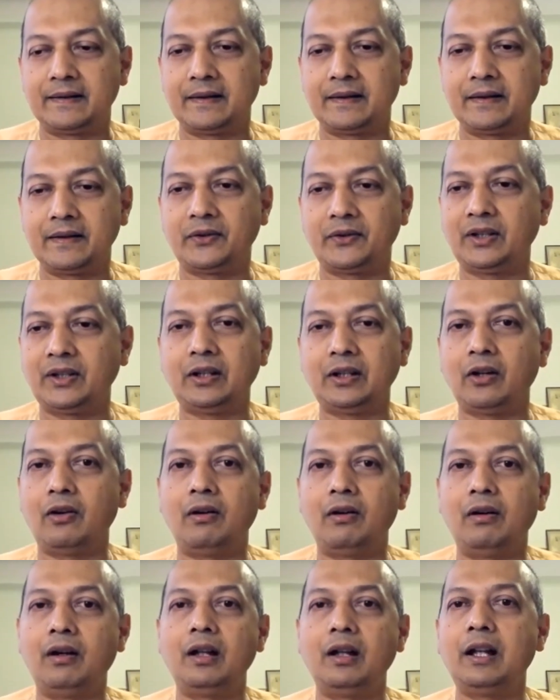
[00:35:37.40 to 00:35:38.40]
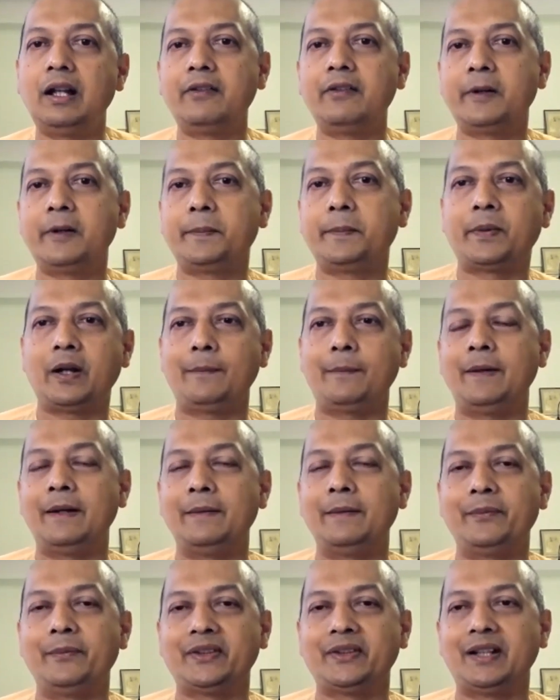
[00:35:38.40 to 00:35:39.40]
You see, all our
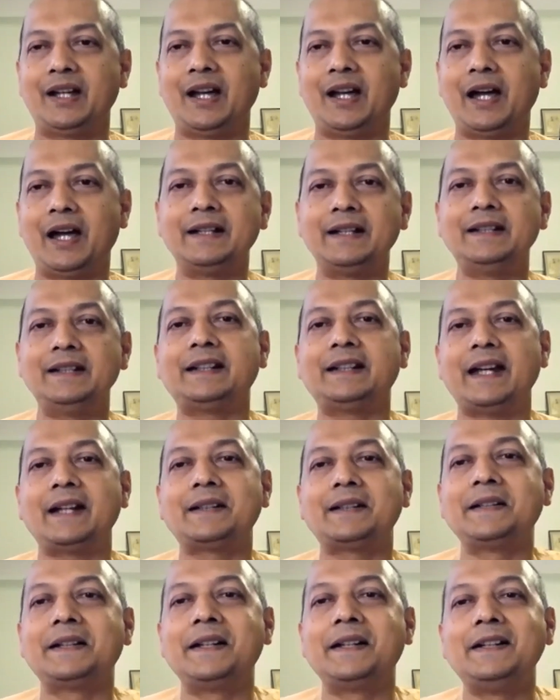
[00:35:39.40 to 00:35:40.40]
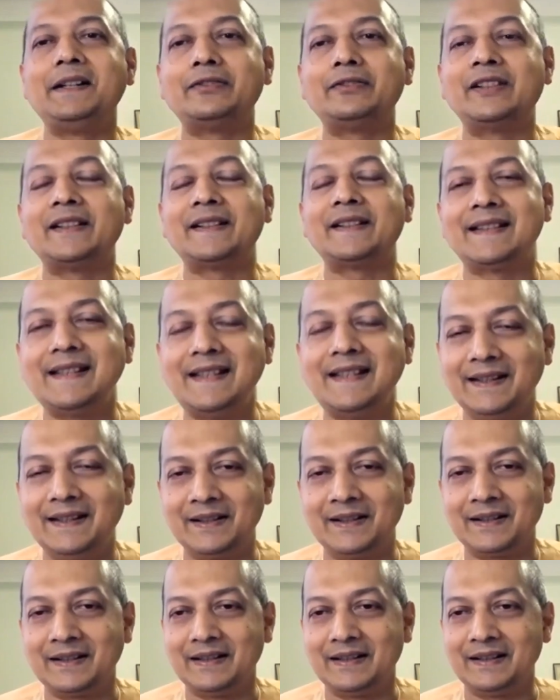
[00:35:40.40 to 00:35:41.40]
problems are in the category of the
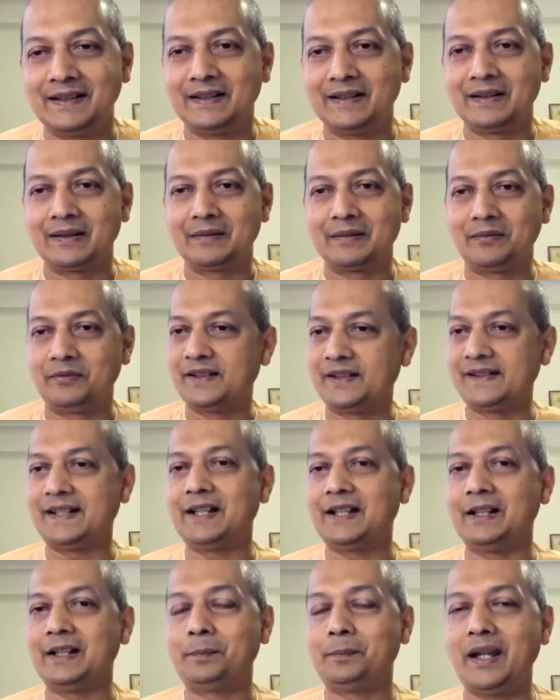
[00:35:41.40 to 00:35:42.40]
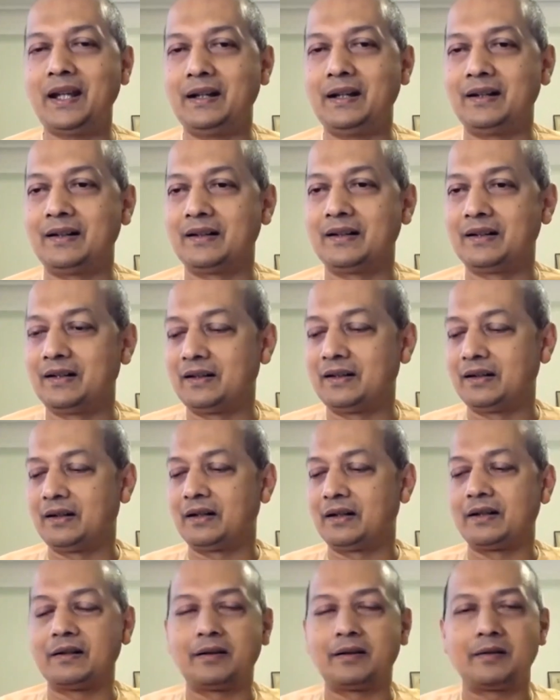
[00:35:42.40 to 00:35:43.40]
seen. Physical pain,
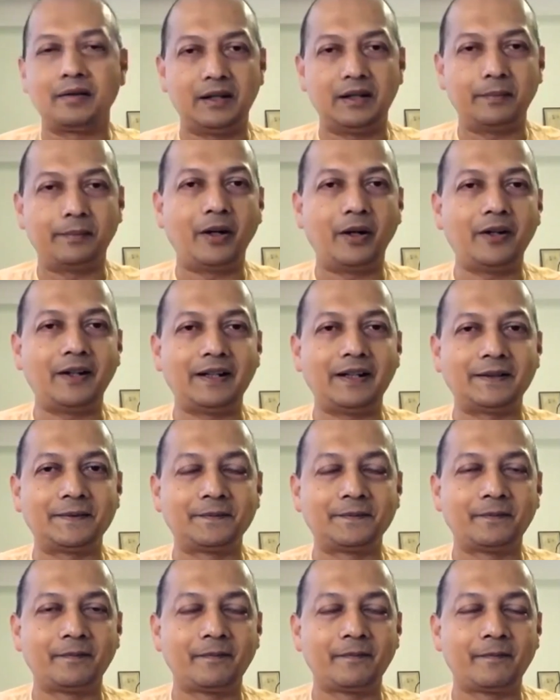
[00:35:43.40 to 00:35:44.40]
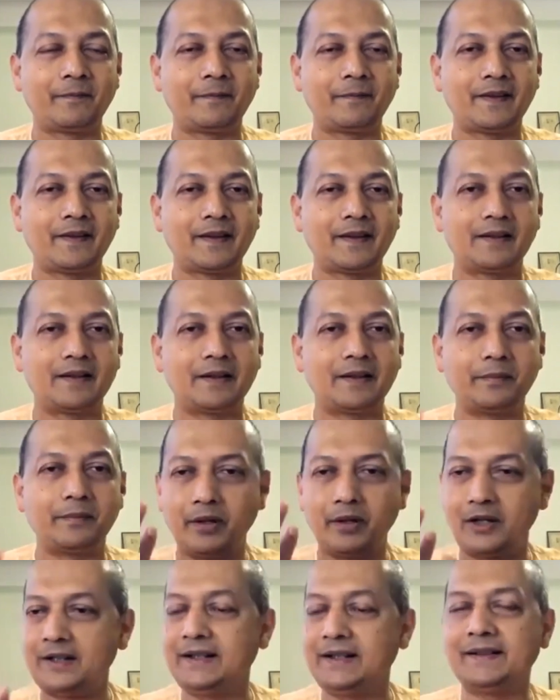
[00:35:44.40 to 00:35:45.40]
the body. The
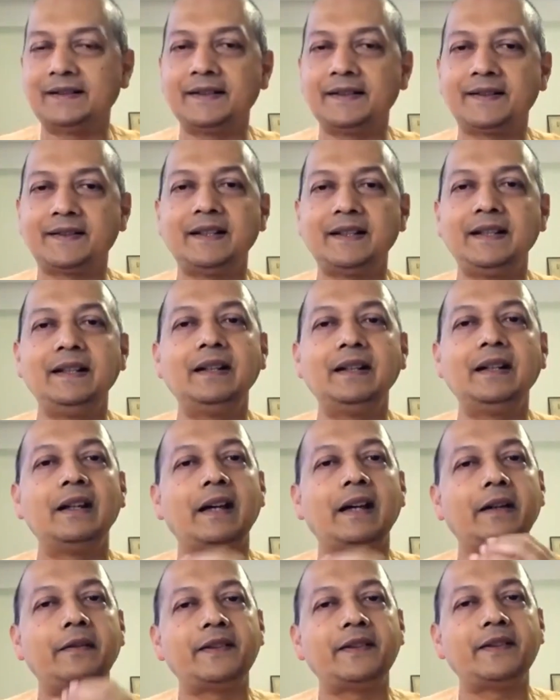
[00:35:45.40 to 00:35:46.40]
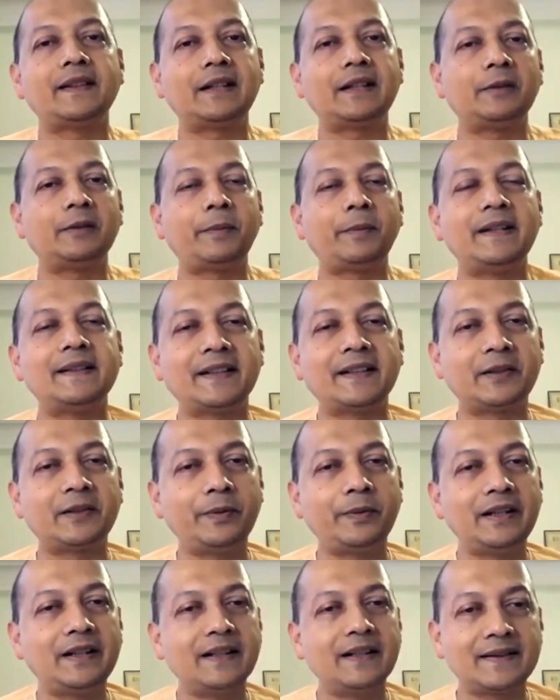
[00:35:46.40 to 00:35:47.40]
body is the seen, the physical pain is
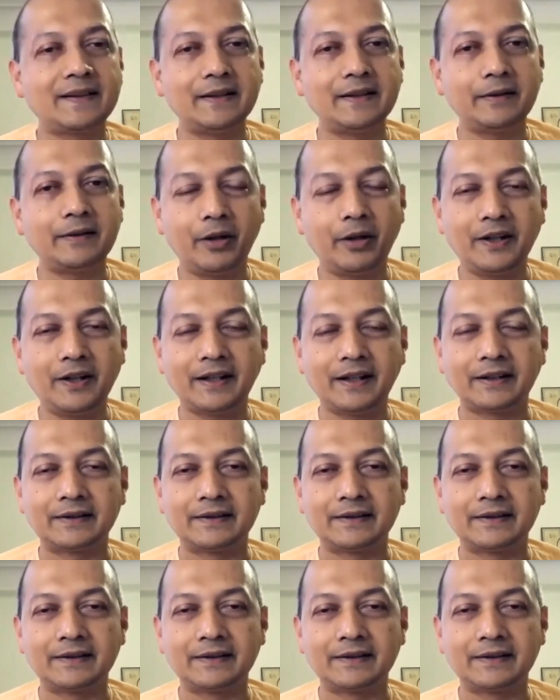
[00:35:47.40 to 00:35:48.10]
experienced in the body.